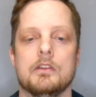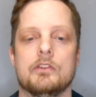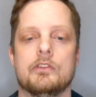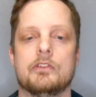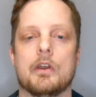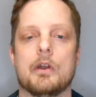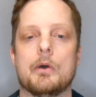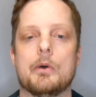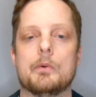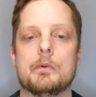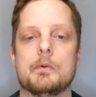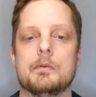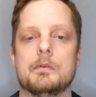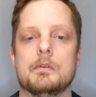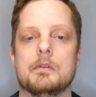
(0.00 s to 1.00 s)

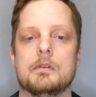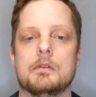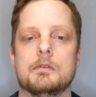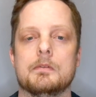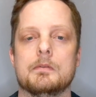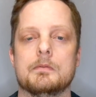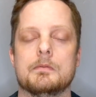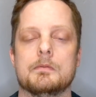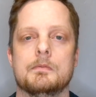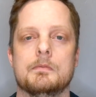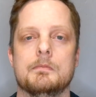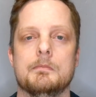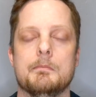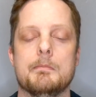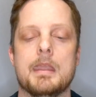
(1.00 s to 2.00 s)
So
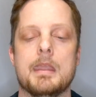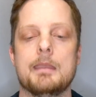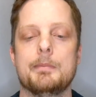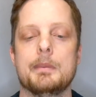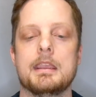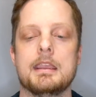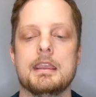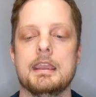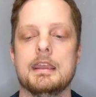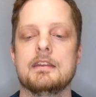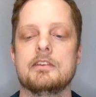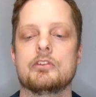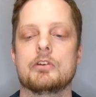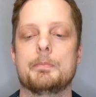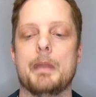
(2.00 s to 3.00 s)
maybe it
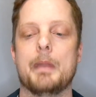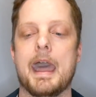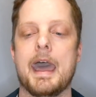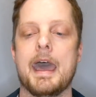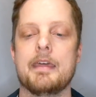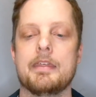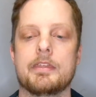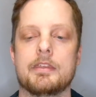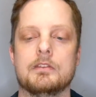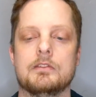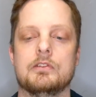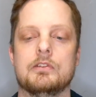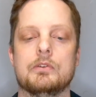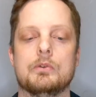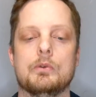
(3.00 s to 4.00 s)
is your path
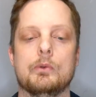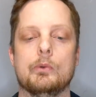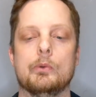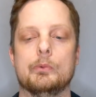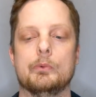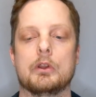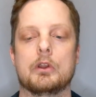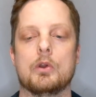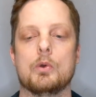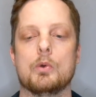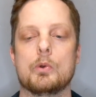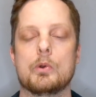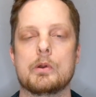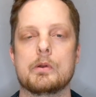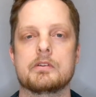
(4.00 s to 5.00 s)
to
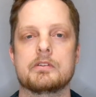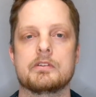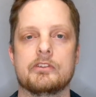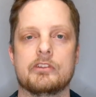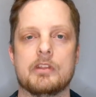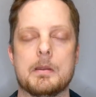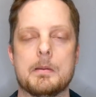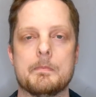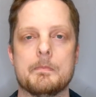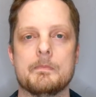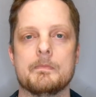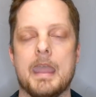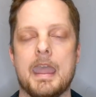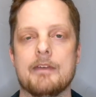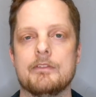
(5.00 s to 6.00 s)
record
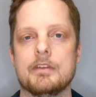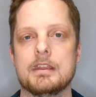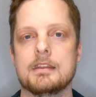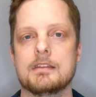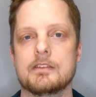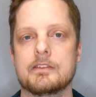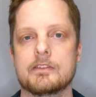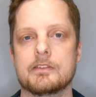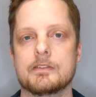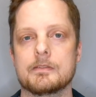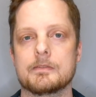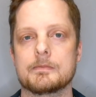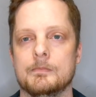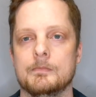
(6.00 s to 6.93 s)
some evidence,